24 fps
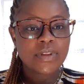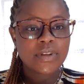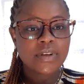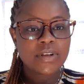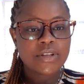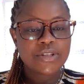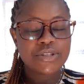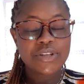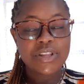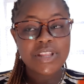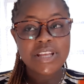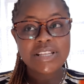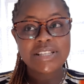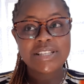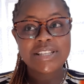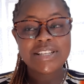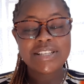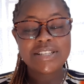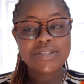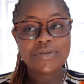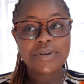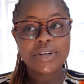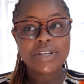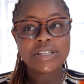So there's
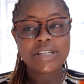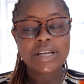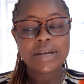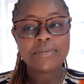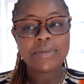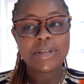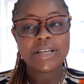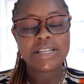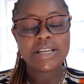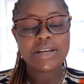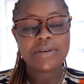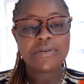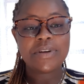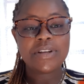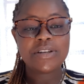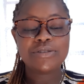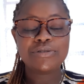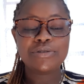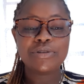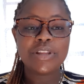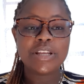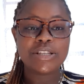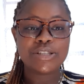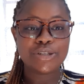this one time that I went
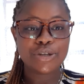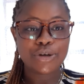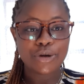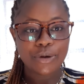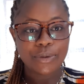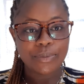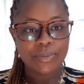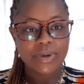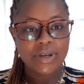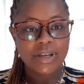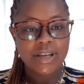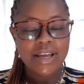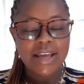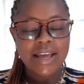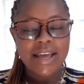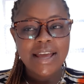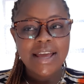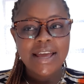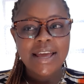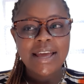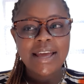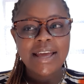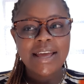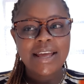to the shop,
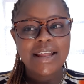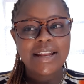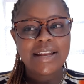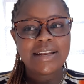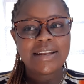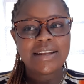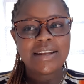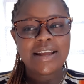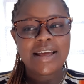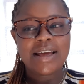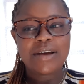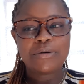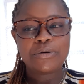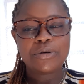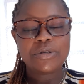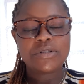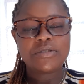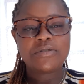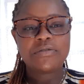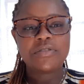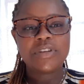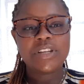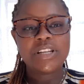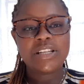and I
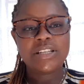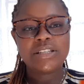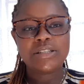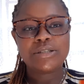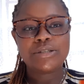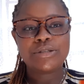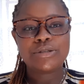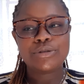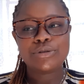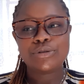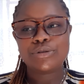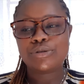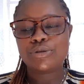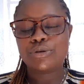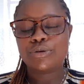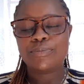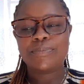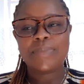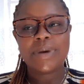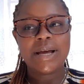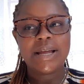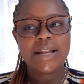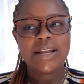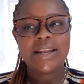was feeling so
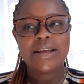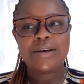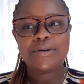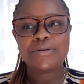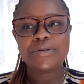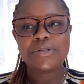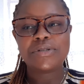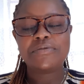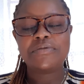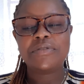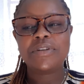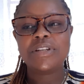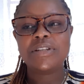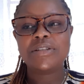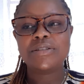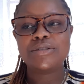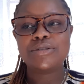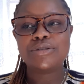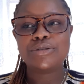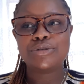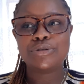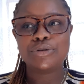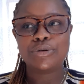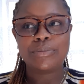bad. I was feeling
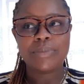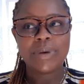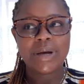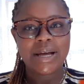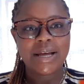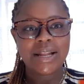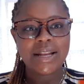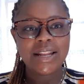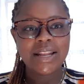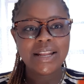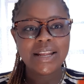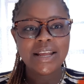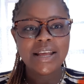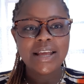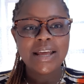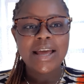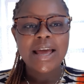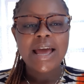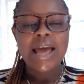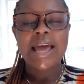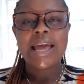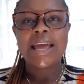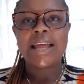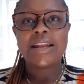so bad.
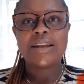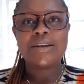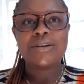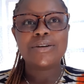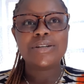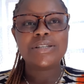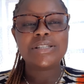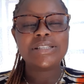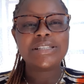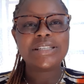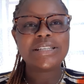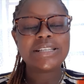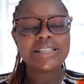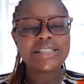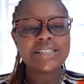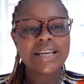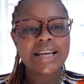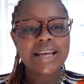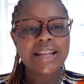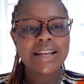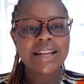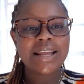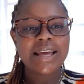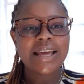I had not
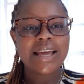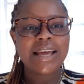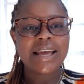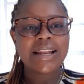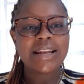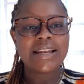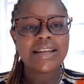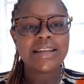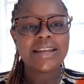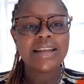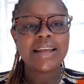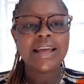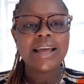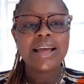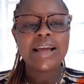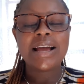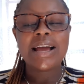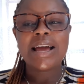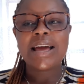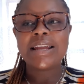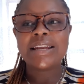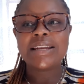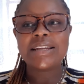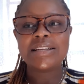eaten. I had
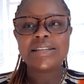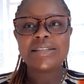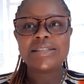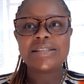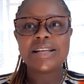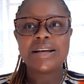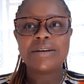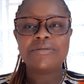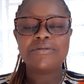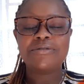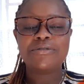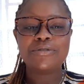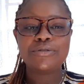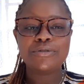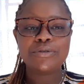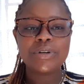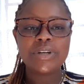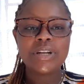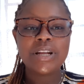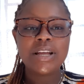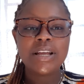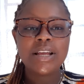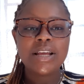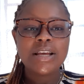carried some
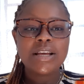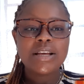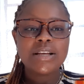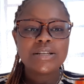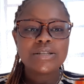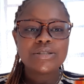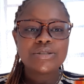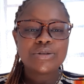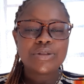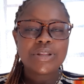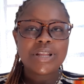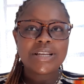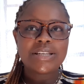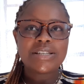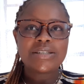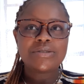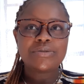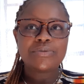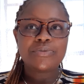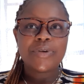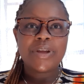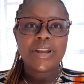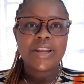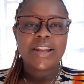food so that
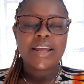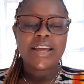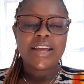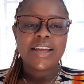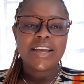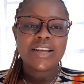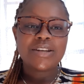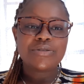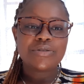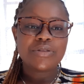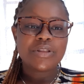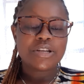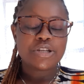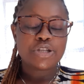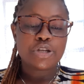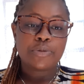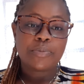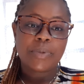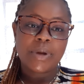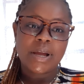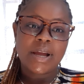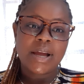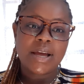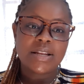when I get to the
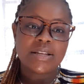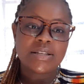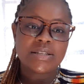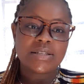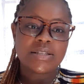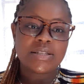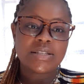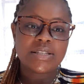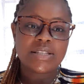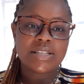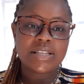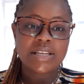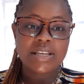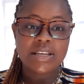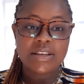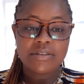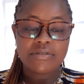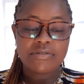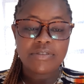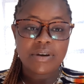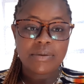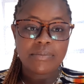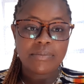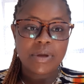shop, I can see
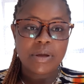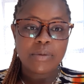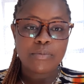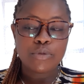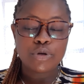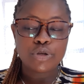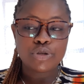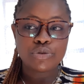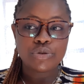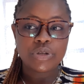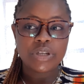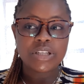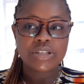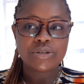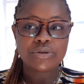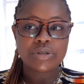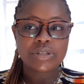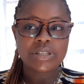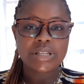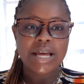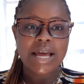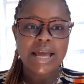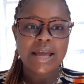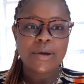if I'm able to eat,
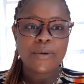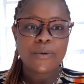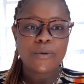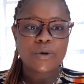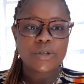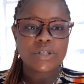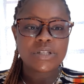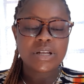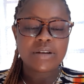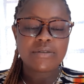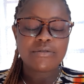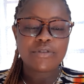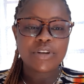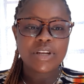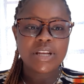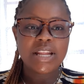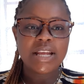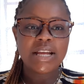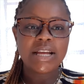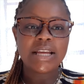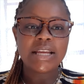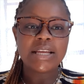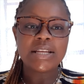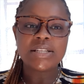because I was
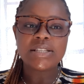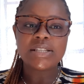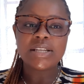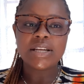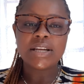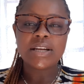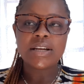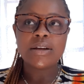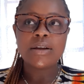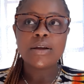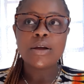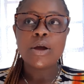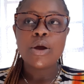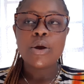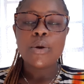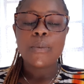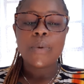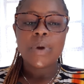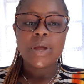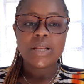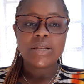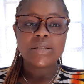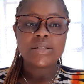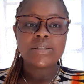avoiding eating
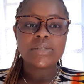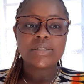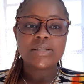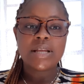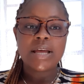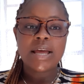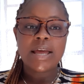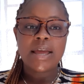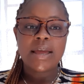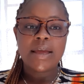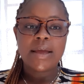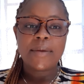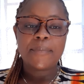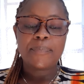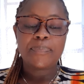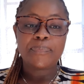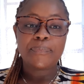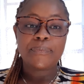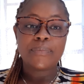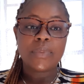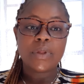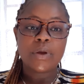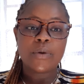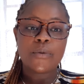when
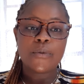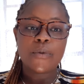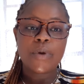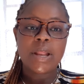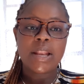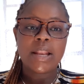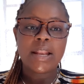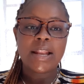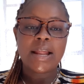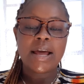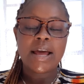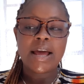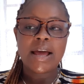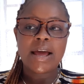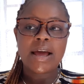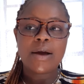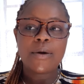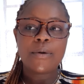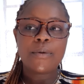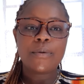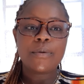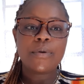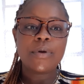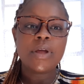I
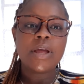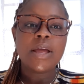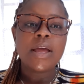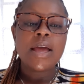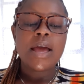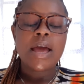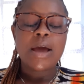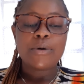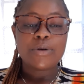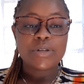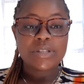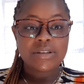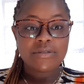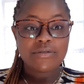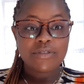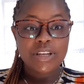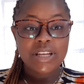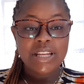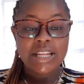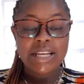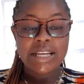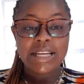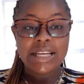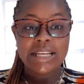was
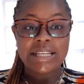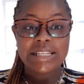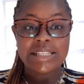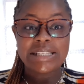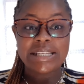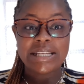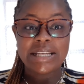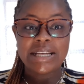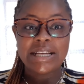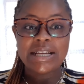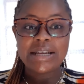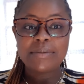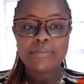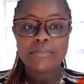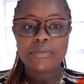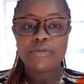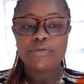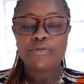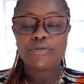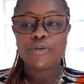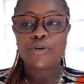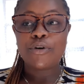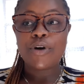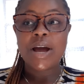avoiding eating
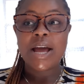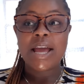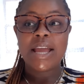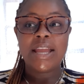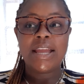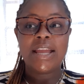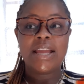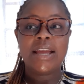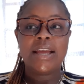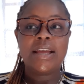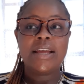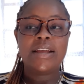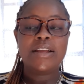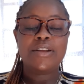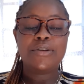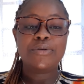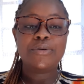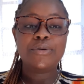before I,